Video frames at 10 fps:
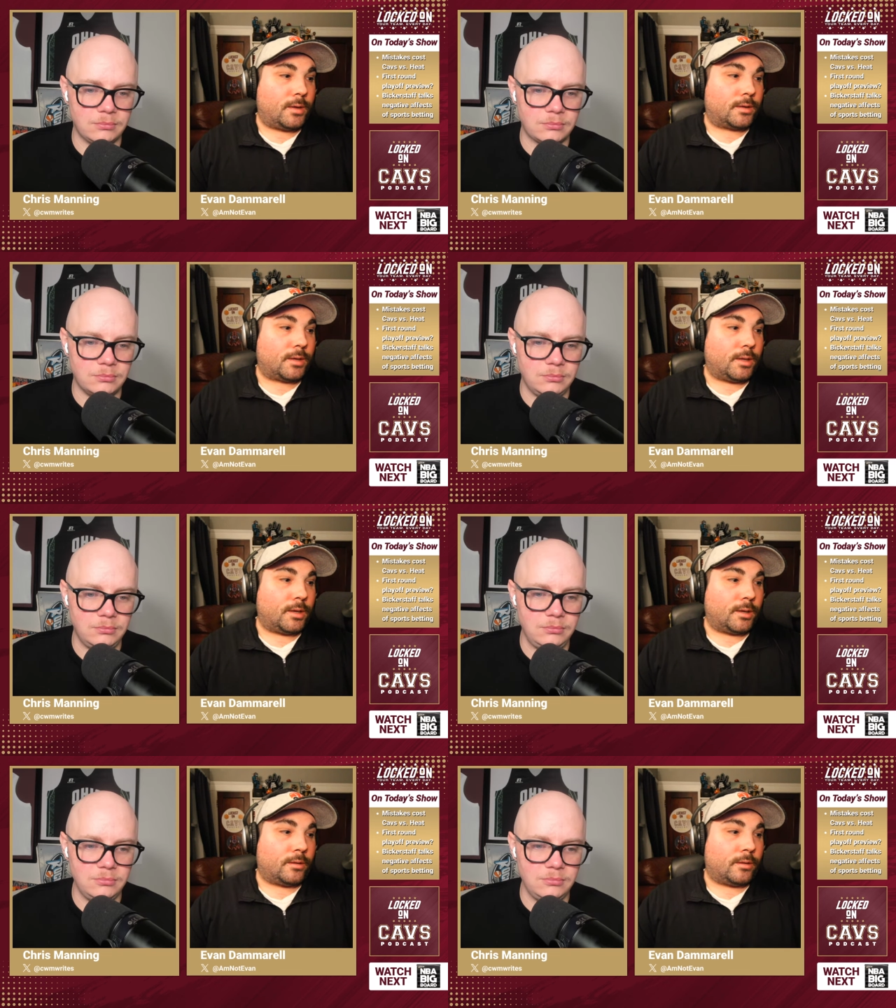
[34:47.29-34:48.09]
Speaker 1: getting
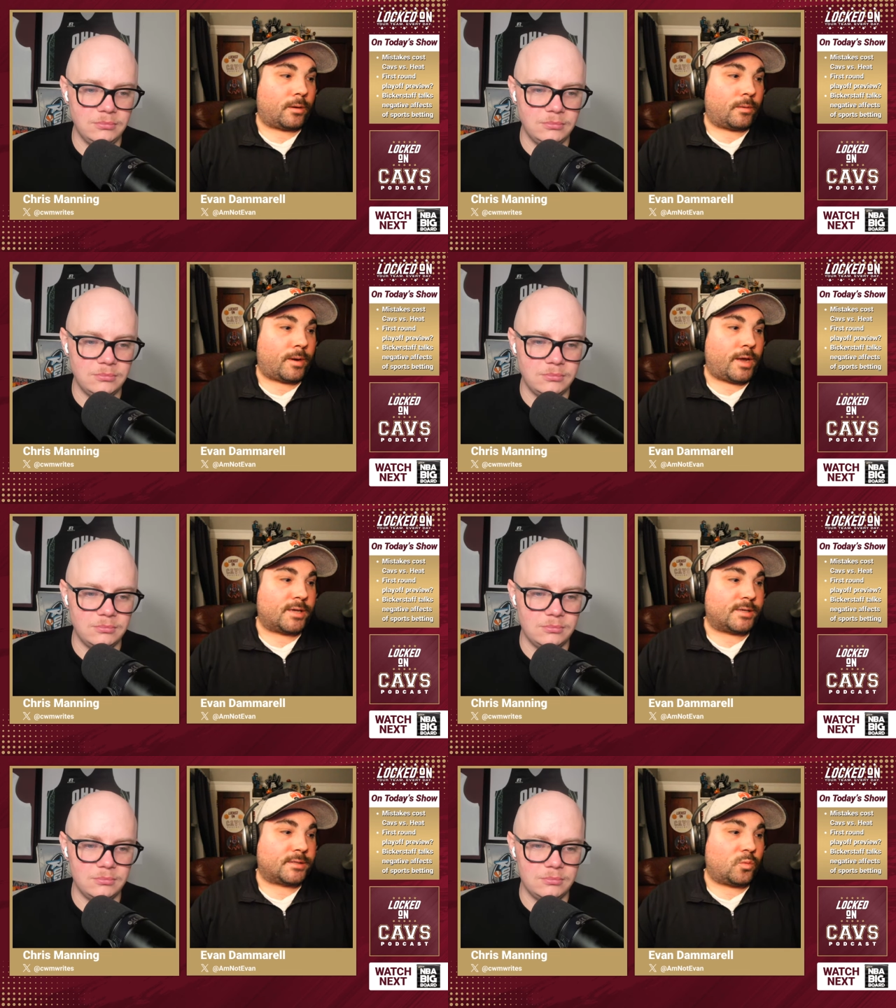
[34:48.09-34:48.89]
either
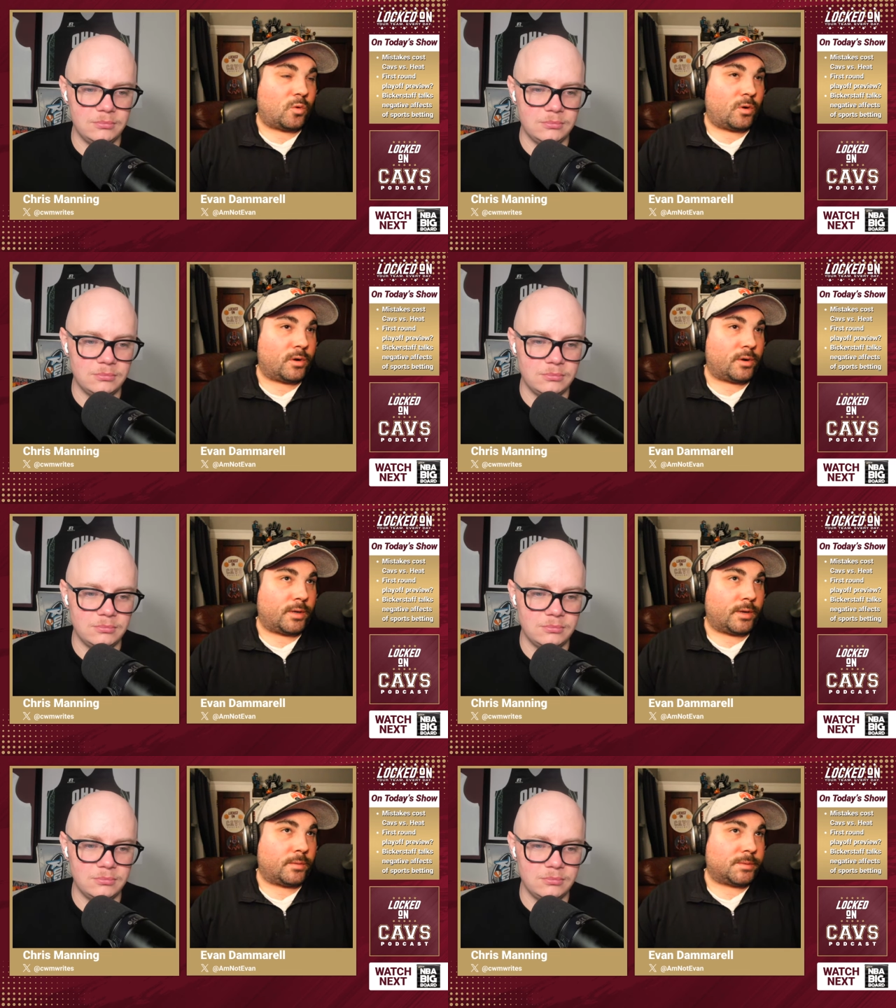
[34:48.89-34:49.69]
harassed or you
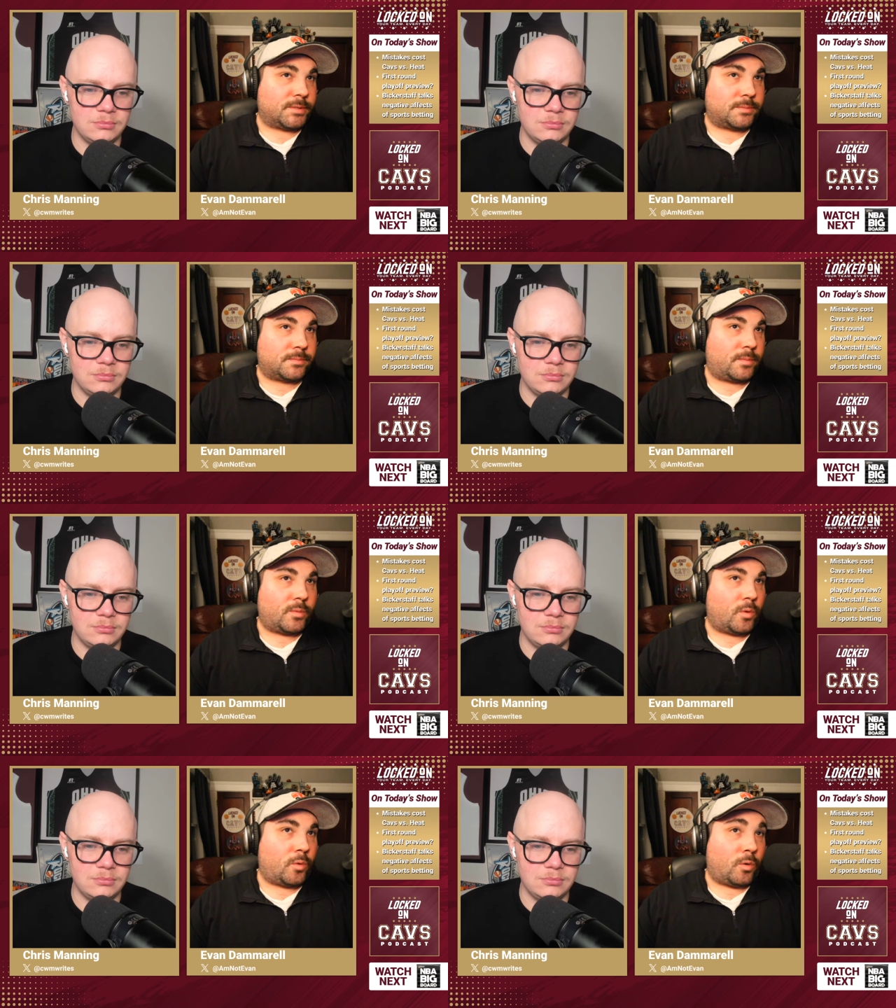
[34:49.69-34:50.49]
know just
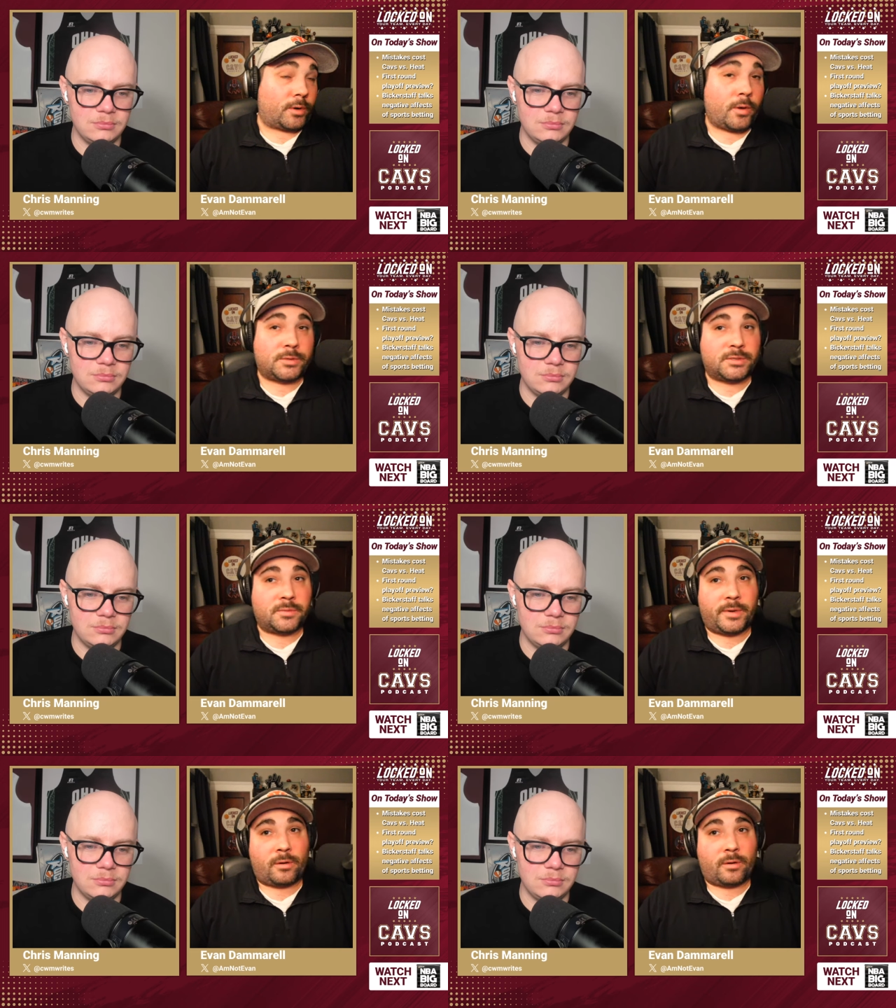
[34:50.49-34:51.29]
or coaches are
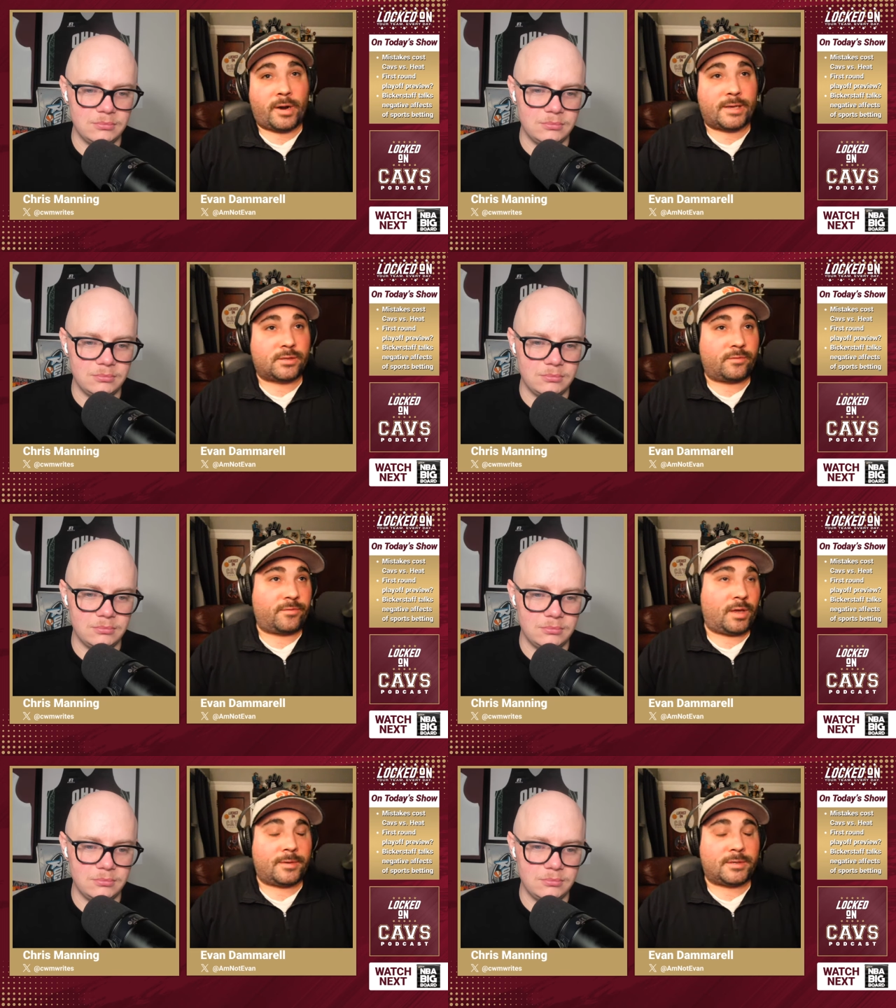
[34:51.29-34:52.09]
being harassed, the
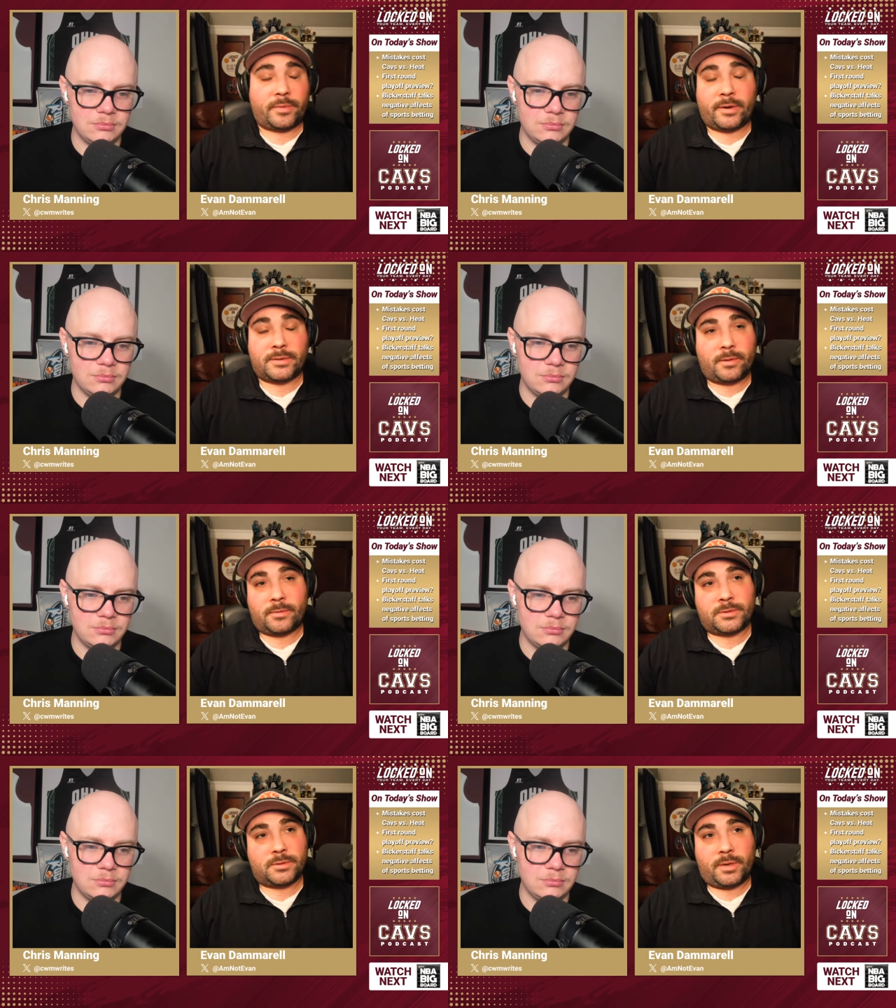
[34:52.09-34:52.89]
families of players and
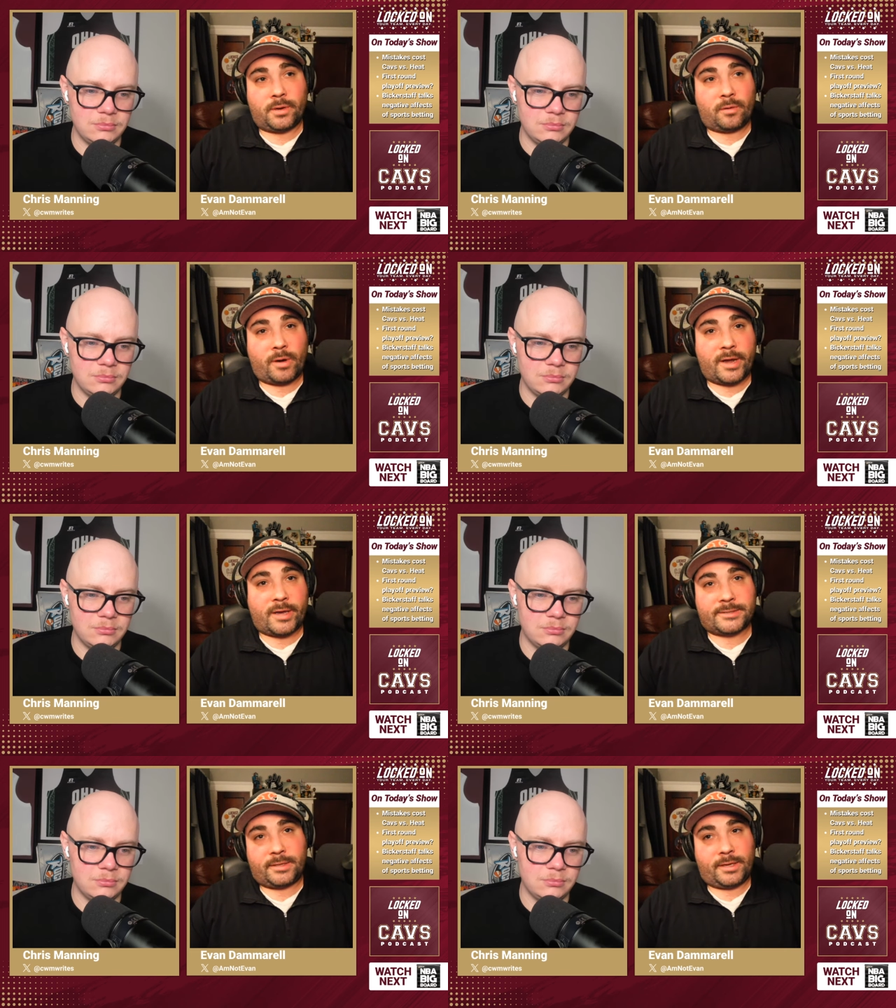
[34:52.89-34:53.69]
coaches are being
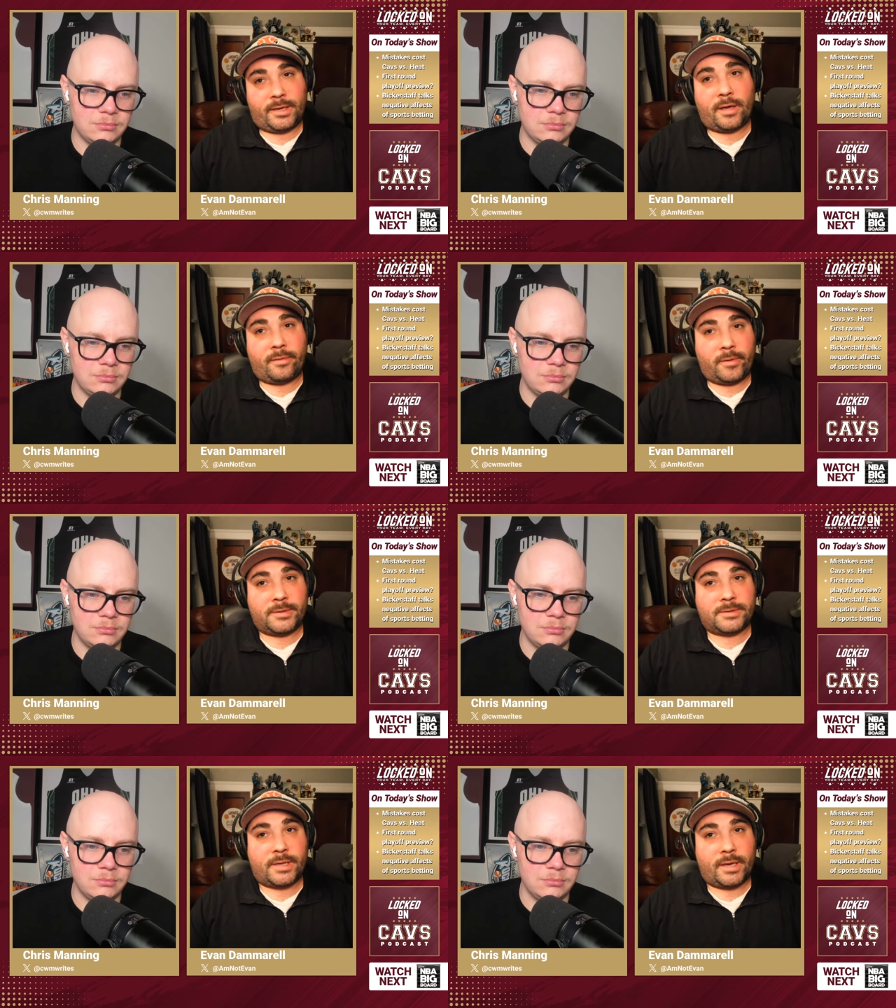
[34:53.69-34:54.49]
harassed. And like, yeah, there is
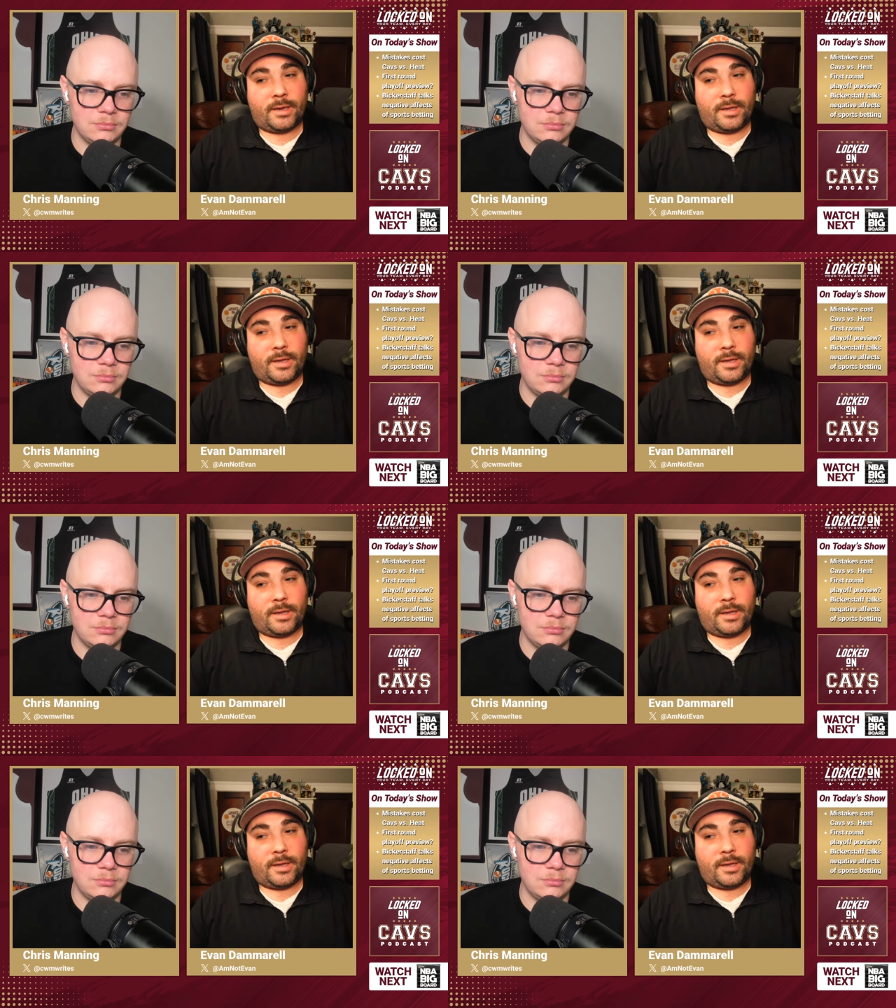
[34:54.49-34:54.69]
that